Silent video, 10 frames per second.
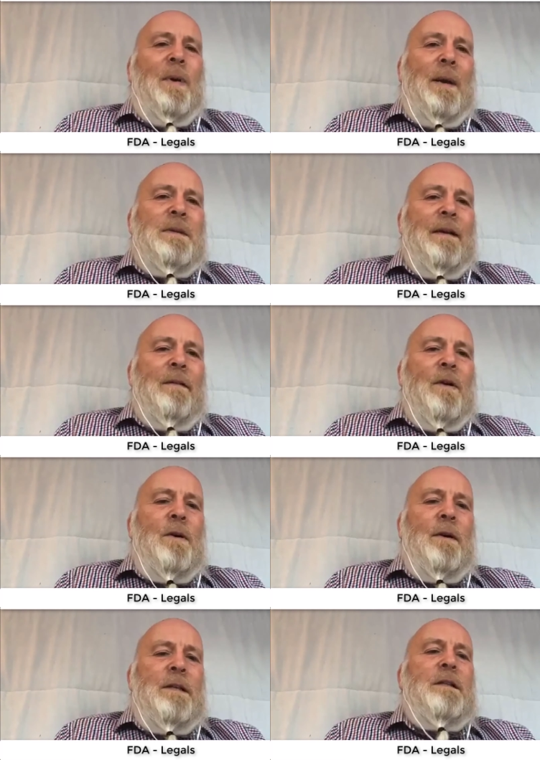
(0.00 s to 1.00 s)
to perhaps have a
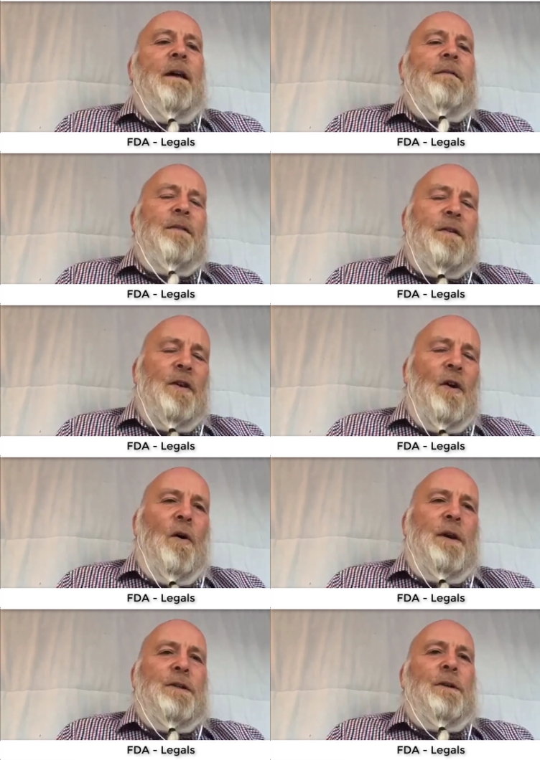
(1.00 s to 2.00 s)
look at this stuff and to
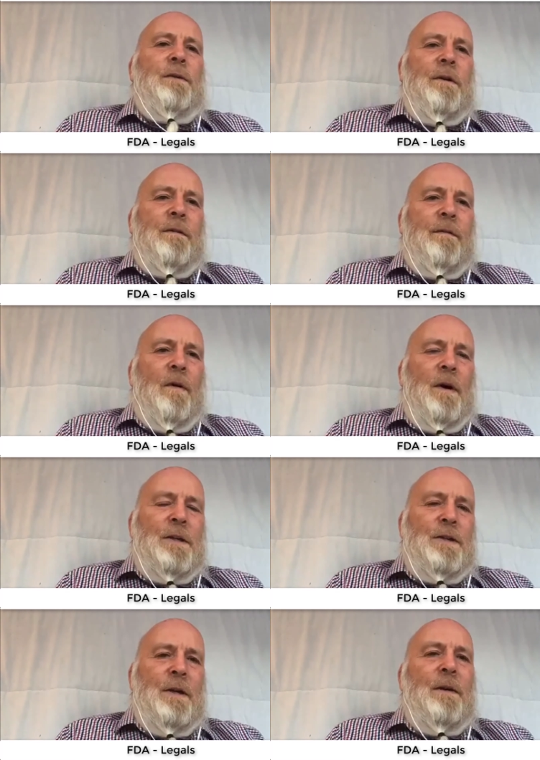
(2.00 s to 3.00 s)
guide you and
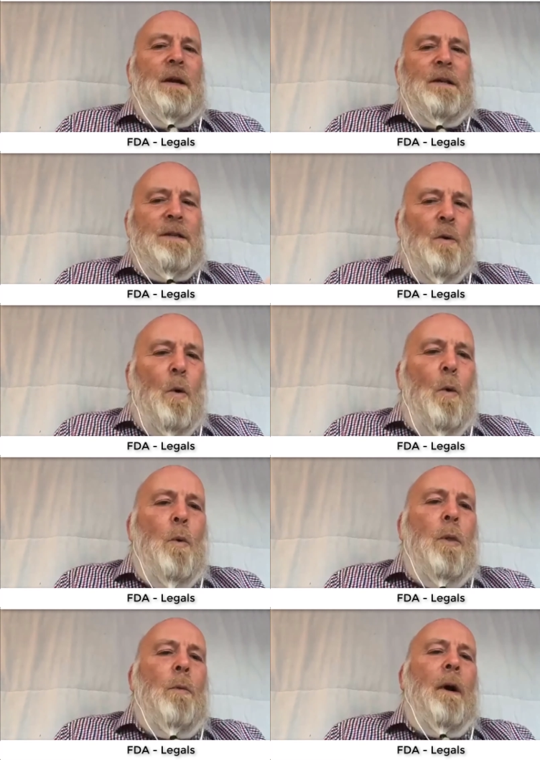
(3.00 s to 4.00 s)
advise you. So
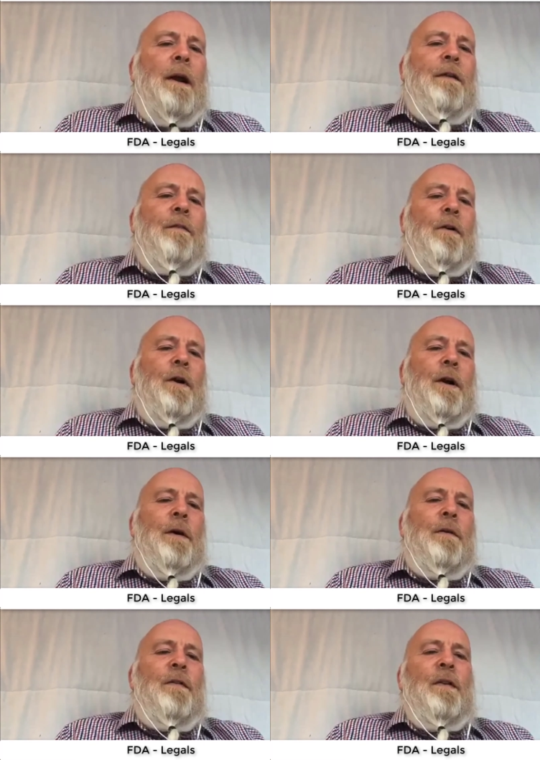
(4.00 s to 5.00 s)
all the way
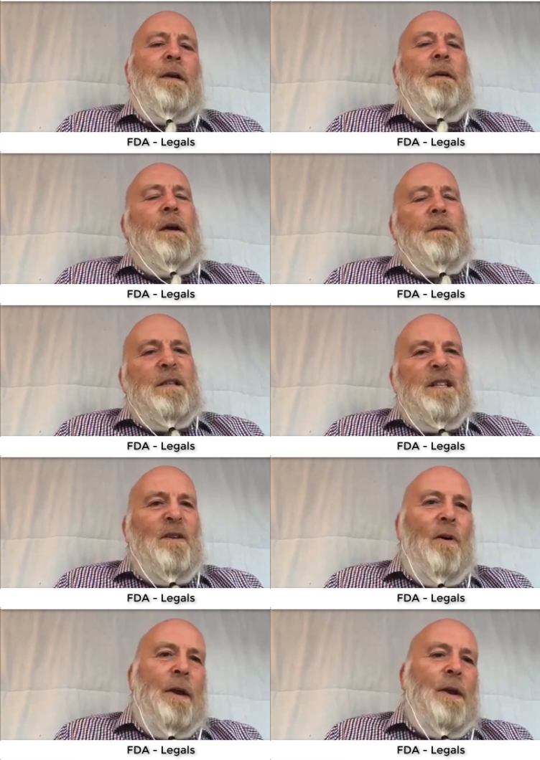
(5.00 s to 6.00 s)
through. So
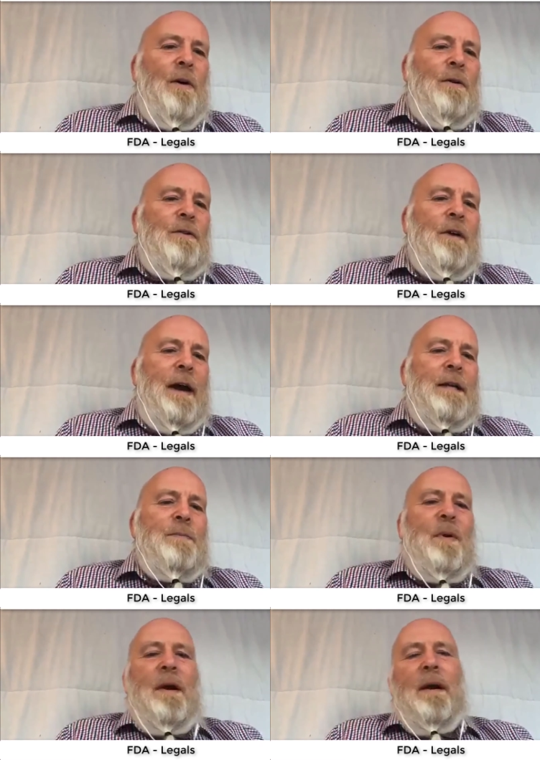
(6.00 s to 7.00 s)
design contracts,
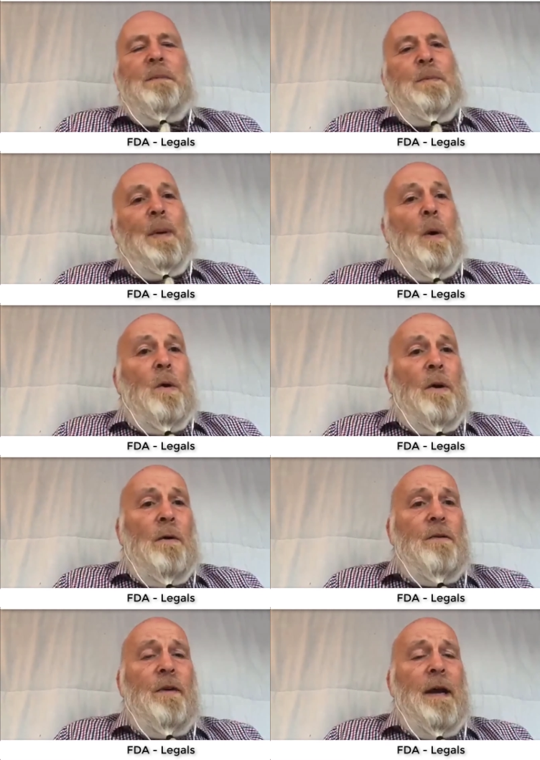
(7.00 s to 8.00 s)
perhaps build
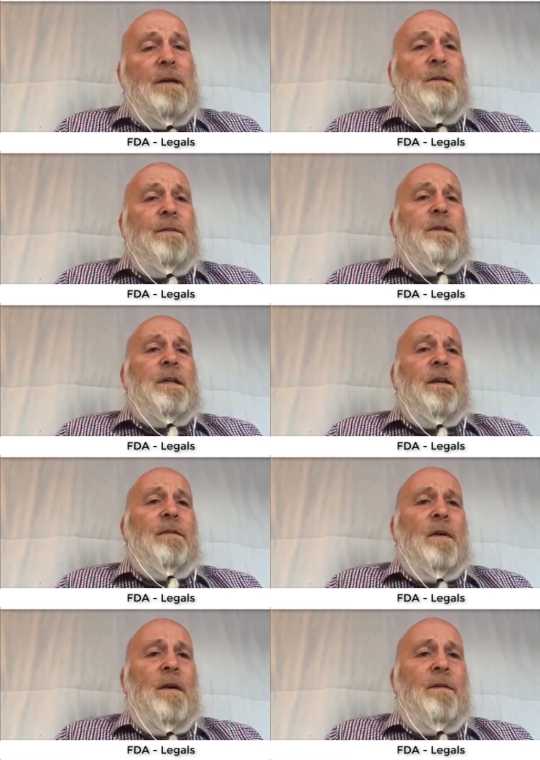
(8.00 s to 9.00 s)
contracts. Obviously,
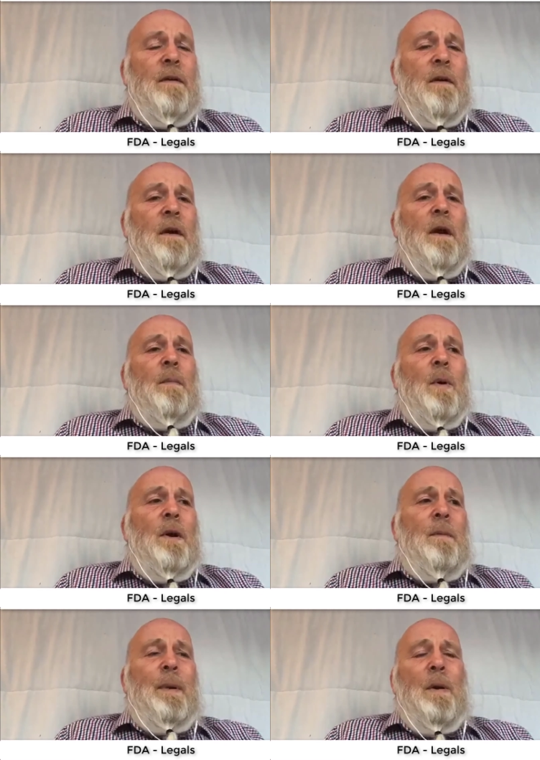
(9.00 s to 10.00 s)
if you're
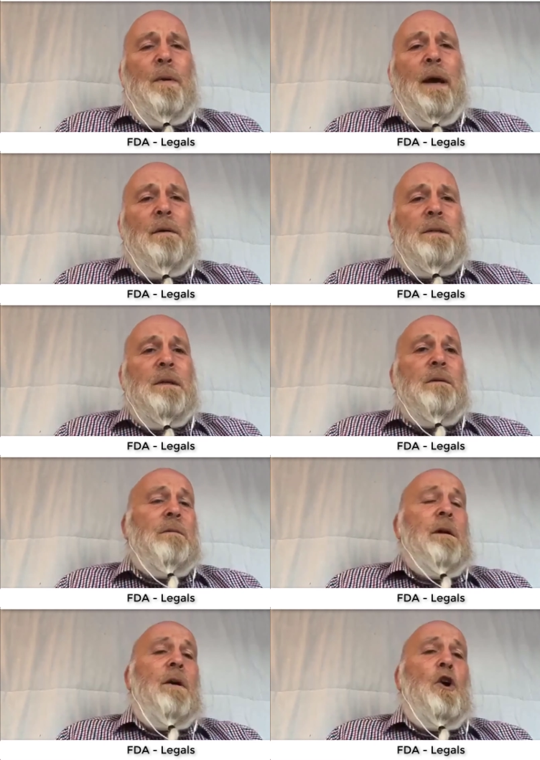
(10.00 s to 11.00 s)
putting a build out
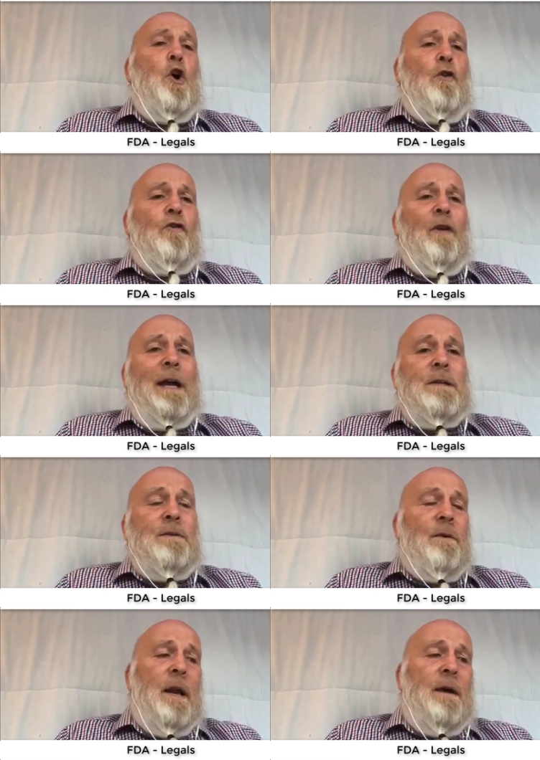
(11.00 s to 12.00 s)
to a
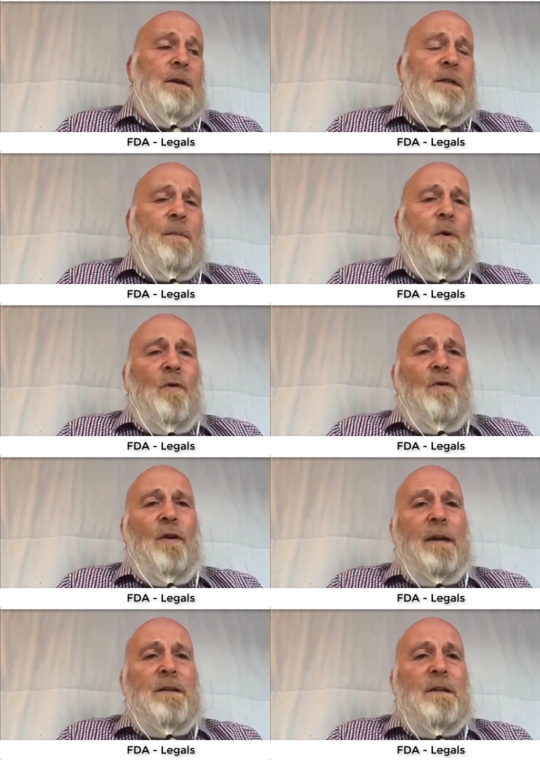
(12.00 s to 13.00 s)
contractor or a load of
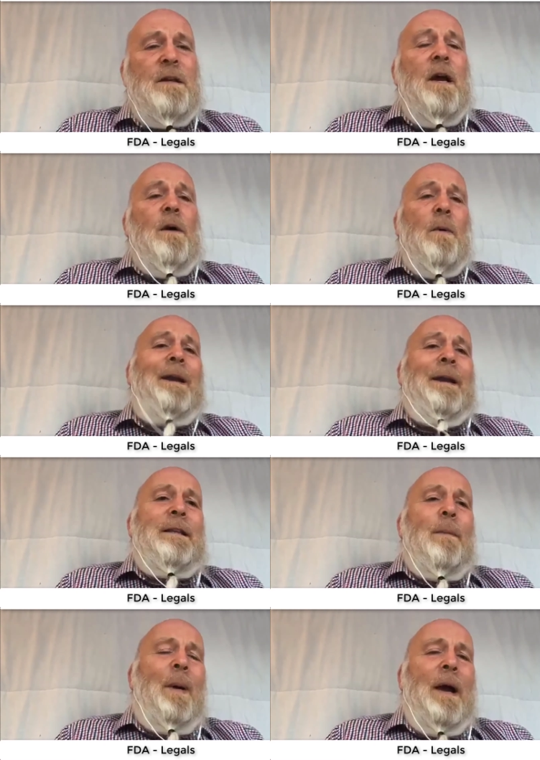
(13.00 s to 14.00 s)
subcontractors, we
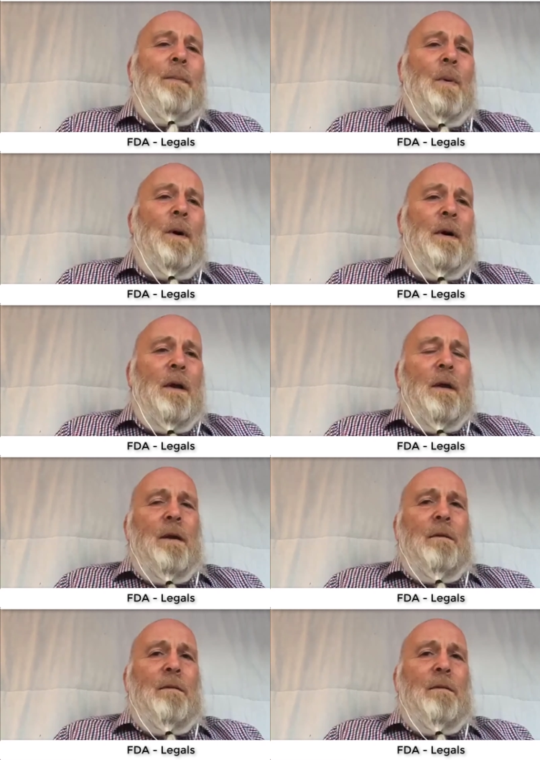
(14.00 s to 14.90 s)
need the paperwork.